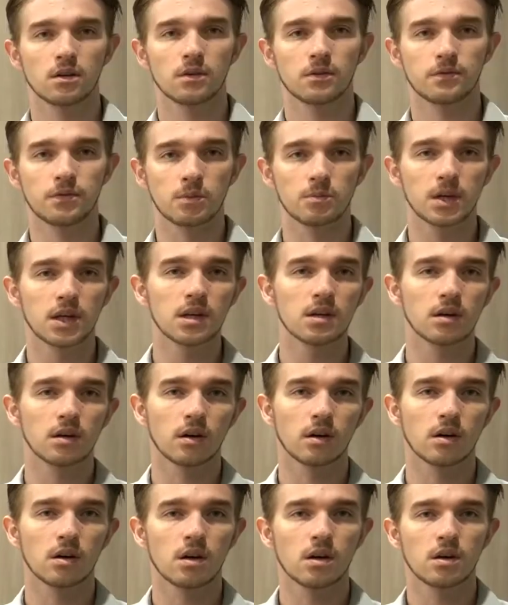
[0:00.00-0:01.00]
From
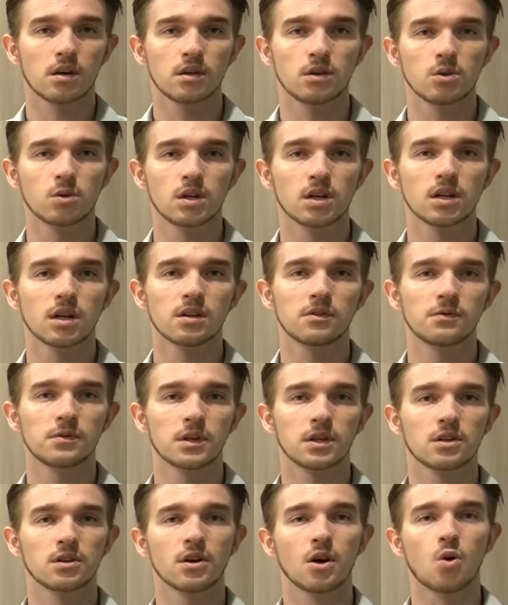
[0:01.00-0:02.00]
here, you can
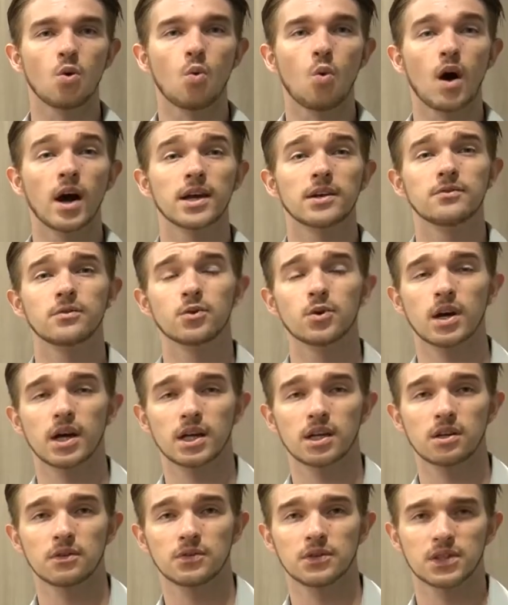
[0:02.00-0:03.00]
configure a wide
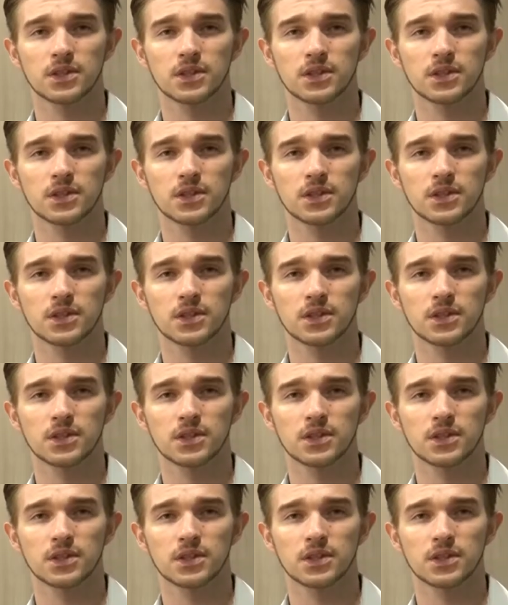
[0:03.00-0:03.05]
variety of